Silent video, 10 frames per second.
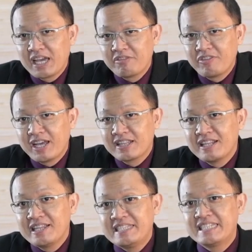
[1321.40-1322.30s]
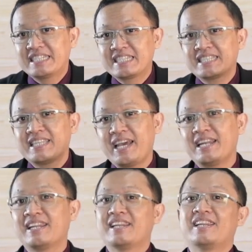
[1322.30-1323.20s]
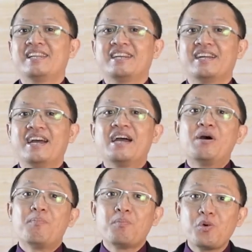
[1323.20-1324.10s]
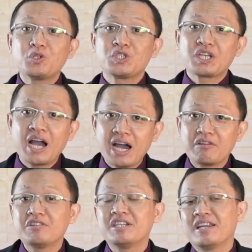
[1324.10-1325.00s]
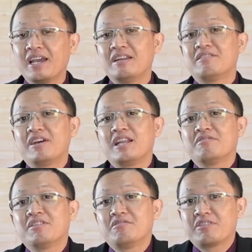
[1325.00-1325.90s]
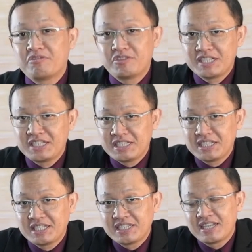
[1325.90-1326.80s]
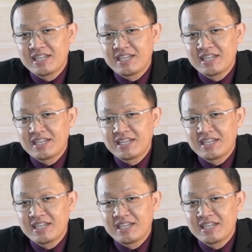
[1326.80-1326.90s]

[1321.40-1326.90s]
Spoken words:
have at least 10 most current and relevant references.